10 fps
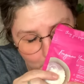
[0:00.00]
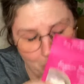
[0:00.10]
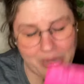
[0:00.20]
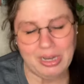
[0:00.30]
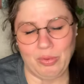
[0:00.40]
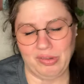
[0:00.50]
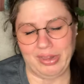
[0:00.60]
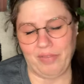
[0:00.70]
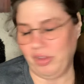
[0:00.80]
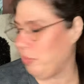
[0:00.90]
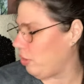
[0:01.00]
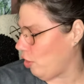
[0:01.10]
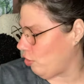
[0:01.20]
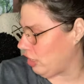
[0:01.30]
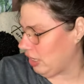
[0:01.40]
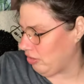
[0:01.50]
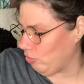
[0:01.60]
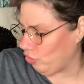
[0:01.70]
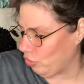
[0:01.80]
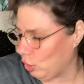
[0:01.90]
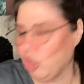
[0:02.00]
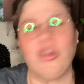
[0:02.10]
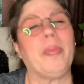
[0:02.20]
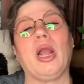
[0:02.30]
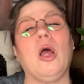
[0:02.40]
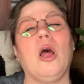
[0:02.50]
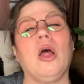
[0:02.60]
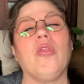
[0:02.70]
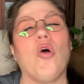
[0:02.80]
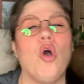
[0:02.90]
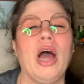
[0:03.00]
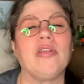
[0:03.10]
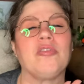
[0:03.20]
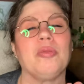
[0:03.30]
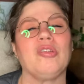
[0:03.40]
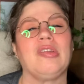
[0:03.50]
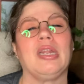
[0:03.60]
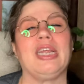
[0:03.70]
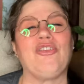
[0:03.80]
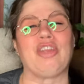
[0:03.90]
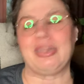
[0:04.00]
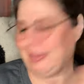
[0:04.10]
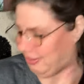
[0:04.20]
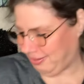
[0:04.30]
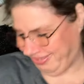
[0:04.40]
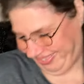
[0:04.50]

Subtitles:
My dad was laughing at me the other day because he was doing laundry. I'm like, oh, the whole house smells delicious.